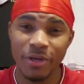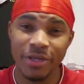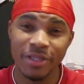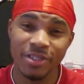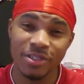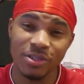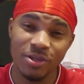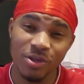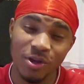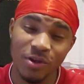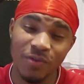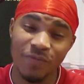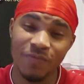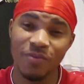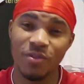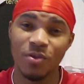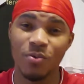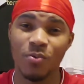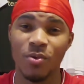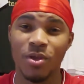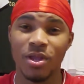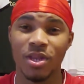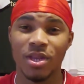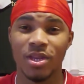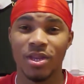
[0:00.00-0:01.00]
deserve to
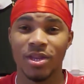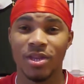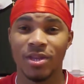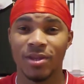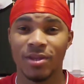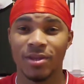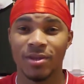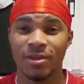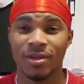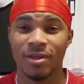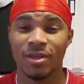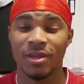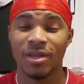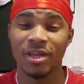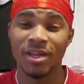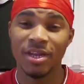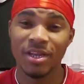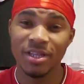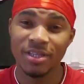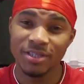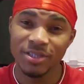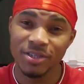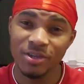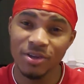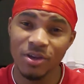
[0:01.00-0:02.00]
win. They
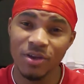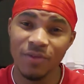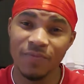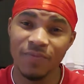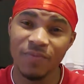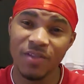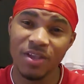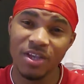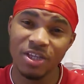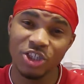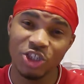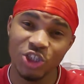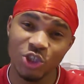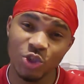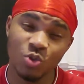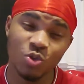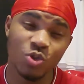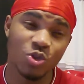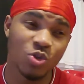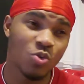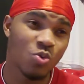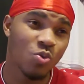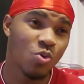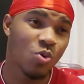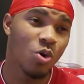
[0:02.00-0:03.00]
deserve. They should
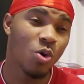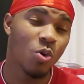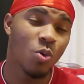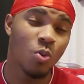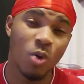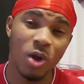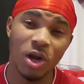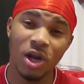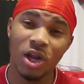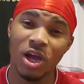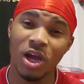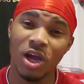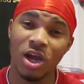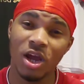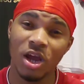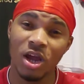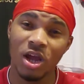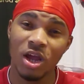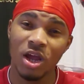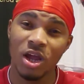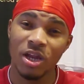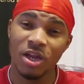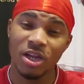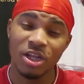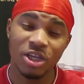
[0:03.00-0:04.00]
score one. Or, uh,
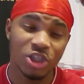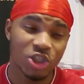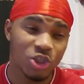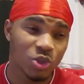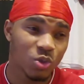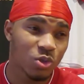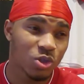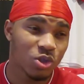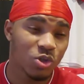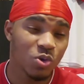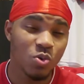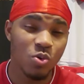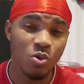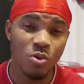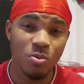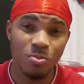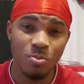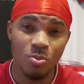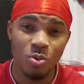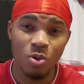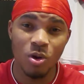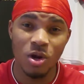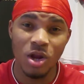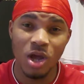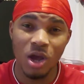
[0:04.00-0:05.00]
they should score
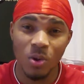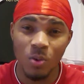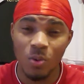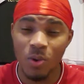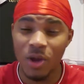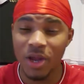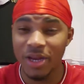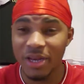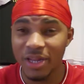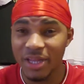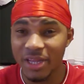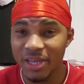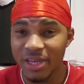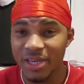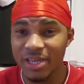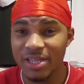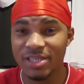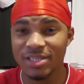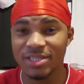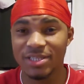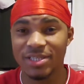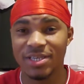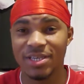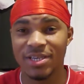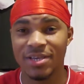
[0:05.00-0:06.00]
more than one in
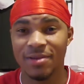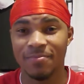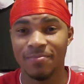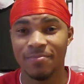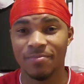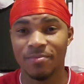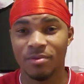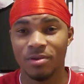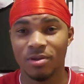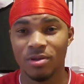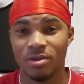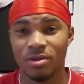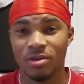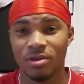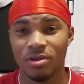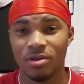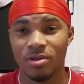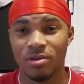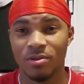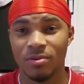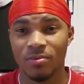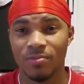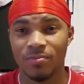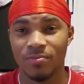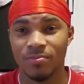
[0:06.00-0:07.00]
this game.
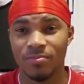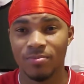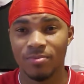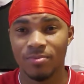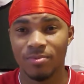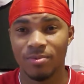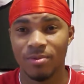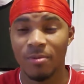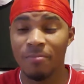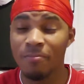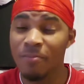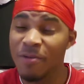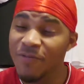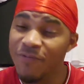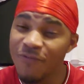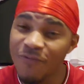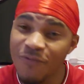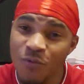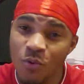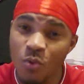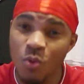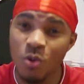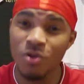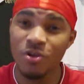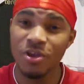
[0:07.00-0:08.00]

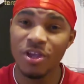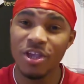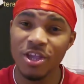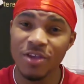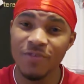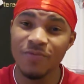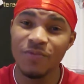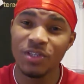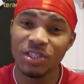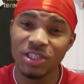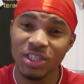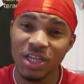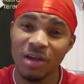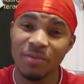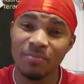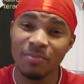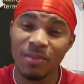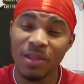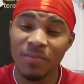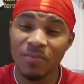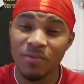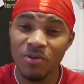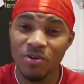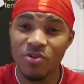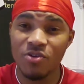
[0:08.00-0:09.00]
Before even
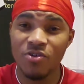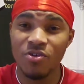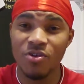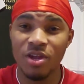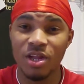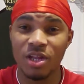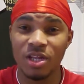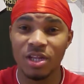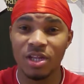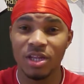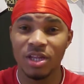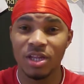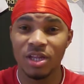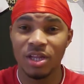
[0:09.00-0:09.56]
Tottenham create,